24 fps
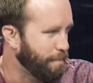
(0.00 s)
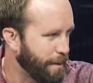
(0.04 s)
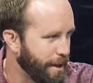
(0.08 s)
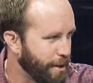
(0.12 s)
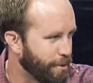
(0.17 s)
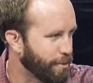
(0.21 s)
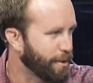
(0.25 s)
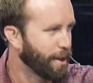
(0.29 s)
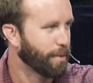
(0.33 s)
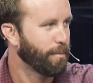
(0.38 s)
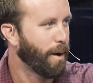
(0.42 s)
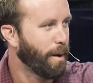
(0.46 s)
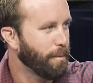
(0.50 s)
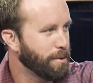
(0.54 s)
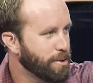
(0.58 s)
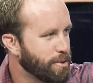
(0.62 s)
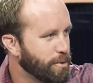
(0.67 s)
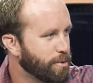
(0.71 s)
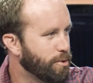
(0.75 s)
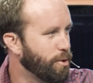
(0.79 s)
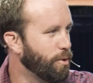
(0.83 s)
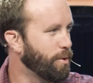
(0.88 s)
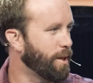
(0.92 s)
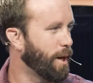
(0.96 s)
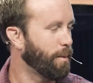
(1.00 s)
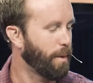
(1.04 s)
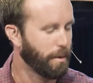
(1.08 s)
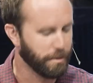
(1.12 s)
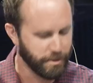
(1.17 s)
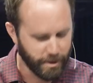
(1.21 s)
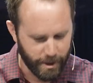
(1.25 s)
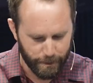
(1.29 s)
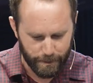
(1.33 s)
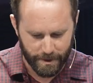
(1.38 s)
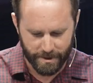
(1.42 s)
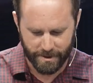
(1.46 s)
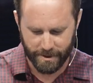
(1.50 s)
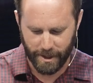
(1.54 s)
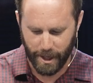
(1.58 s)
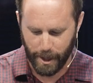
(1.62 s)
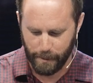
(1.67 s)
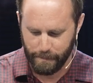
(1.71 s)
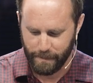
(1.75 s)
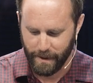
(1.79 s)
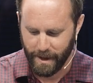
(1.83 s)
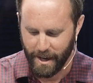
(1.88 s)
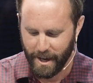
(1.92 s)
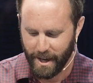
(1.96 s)
a Peter. Like why would you do that? Why would you give him this
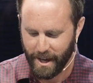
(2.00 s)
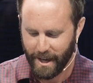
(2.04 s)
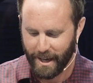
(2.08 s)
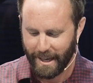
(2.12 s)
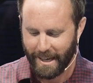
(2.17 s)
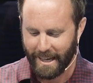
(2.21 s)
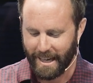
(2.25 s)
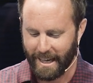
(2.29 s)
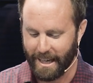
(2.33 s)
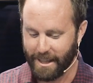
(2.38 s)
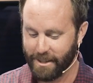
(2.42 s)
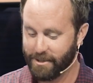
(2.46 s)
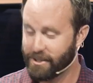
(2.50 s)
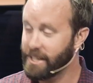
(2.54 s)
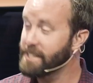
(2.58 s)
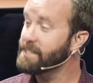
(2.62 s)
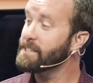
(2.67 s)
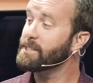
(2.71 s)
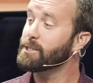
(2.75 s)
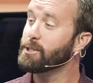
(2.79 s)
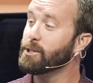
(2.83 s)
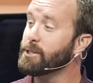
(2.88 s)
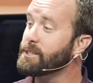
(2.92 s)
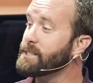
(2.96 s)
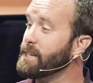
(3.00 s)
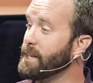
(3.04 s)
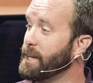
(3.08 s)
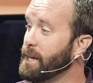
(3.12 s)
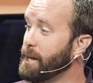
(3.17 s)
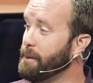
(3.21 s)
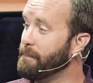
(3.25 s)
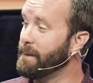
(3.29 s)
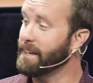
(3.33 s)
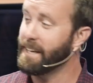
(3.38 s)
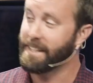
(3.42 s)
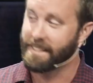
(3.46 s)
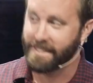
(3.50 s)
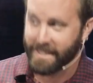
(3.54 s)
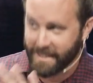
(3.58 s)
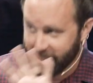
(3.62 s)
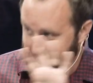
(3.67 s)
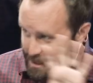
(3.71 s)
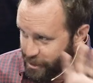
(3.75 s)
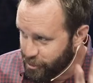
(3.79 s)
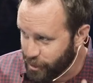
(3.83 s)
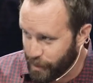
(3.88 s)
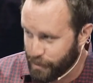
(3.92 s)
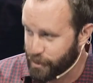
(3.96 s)
name? And Jesus looks at him. Again, this
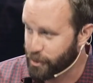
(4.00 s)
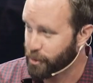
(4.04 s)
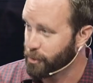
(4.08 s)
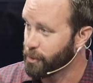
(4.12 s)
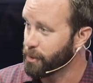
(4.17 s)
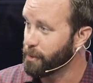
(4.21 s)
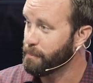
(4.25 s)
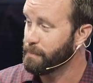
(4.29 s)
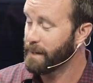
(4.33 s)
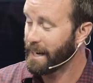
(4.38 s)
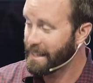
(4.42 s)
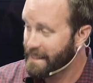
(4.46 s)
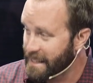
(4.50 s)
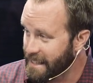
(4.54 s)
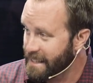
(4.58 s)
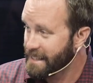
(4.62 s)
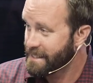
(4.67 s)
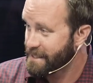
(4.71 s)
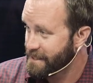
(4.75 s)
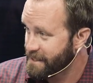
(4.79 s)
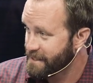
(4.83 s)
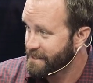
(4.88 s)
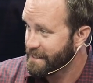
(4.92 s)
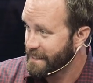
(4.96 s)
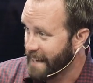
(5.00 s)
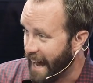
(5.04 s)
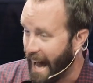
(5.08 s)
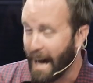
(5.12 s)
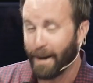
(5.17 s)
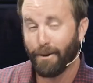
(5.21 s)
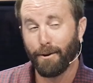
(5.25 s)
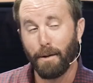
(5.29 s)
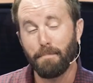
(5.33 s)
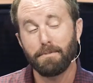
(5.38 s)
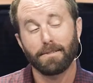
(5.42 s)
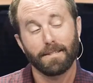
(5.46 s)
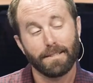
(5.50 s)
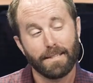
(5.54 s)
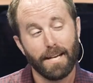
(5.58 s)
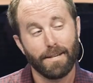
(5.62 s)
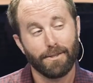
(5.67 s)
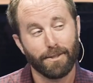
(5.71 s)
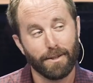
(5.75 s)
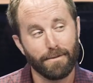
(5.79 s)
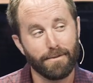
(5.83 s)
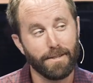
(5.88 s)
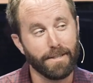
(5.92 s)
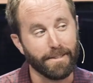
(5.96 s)
isn't scriptural, but I think this is an accurate
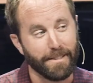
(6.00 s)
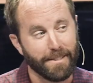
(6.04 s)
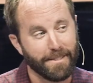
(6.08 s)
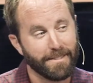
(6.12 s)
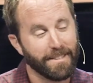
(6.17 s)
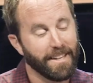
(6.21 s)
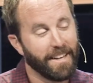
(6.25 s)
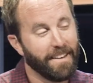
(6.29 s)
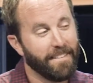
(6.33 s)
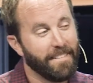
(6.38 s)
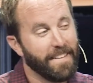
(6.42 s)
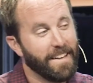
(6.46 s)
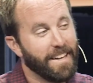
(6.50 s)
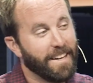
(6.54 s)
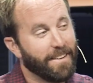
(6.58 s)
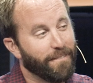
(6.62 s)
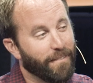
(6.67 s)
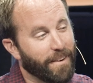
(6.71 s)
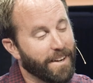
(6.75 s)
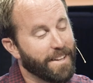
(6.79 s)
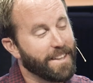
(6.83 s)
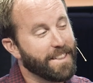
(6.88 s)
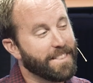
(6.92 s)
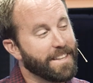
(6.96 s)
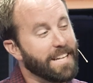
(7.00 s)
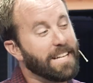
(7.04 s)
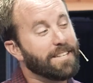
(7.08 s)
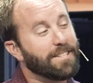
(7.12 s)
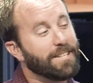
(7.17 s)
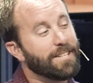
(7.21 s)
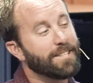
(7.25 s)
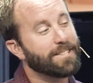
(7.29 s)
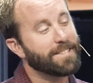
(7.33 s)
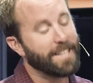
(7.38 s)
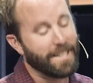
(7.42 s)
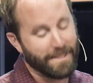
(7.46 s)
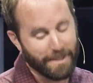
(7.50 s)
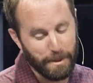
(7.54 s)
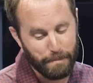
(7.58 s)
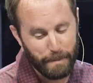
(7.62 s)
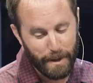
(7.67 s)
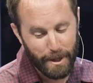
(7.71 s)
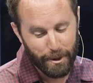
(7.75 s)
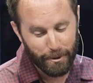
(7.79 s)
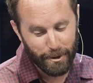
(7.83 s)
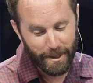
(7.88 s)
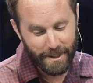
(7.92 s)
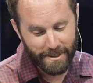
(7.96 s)
representation of Jesus. One of the things Jesus says to
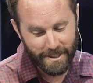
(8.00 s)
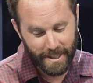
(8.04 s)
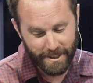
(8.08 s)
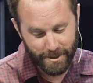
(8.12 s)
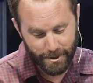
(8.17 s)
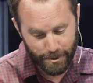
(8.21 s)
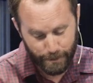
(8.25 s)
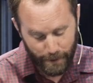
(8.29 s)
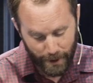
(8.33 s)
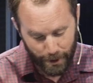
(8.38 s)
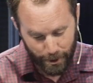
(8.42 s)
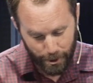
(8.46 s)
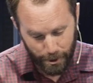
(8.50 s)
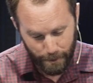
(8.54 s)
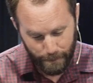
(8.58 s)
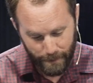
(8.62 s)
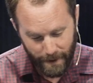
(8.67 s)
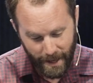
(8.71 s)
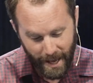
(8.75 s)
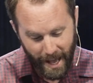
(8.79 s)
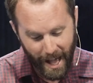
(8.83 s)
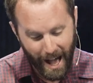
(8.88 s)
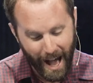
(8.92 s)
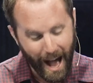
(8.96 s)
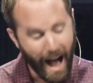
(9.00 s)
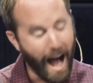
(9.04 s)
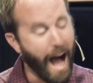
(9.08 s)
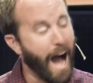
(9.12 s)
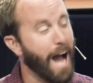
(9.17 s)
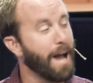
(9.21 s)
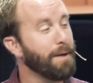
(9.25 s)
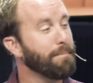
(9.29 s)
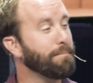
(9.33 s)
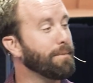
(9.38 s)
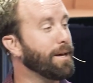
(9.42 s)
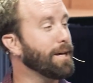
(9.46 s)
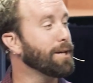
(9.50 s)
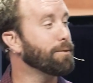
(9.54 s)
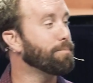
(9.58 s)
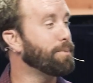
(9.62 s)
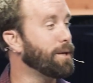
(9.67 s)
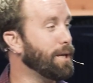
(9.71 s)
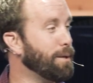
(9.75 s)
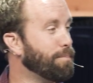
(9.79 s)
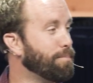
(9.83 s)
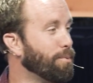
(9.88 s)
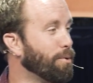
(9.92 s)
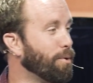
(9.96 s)
Peter, he says, Peter, I make
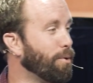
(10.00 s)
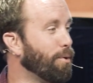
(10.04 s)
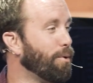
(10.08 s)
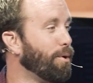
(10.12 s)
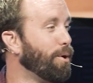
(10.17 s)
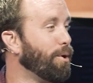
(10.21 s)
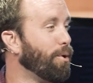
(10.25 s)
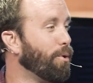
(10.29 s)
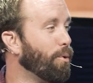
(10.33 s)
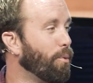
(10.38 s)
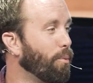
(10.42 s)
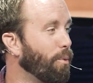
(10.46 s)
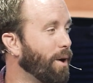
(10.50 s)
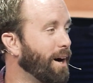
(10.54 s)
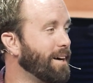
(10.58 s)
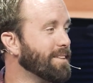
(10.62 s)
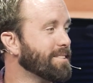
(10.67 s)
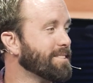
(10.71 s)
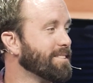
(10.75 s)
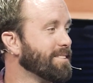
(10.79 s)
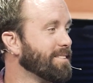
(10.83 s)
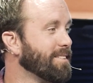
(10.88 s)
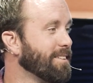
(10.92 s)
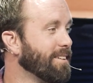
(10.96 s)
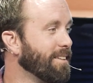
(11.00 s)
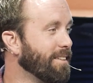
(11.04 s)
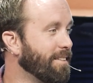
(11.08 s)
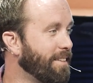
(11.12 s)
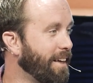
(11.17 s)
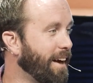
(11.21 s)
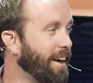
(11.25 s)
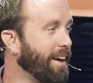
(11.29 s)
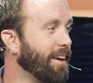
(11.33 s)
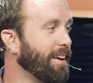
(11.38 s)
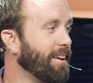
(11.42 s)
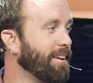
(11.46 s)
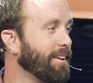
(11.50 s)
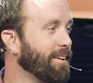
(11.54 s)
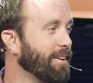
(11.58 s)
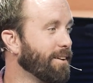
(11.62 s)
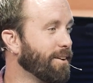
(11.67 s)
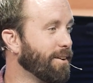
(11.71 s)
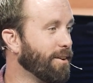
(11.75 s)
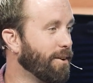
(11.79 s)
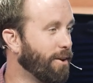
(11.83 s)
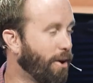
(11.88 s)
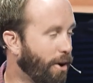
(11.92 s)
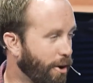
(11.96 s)
people what they
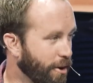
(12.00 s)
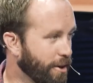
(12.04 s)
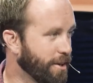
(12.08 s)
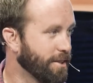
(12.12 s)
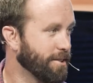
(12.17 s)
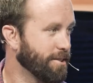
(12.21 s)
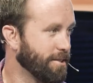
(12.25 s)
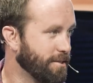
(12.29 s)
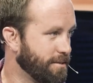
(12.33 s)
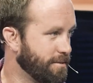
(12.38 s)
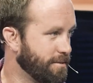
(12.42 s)
aren't.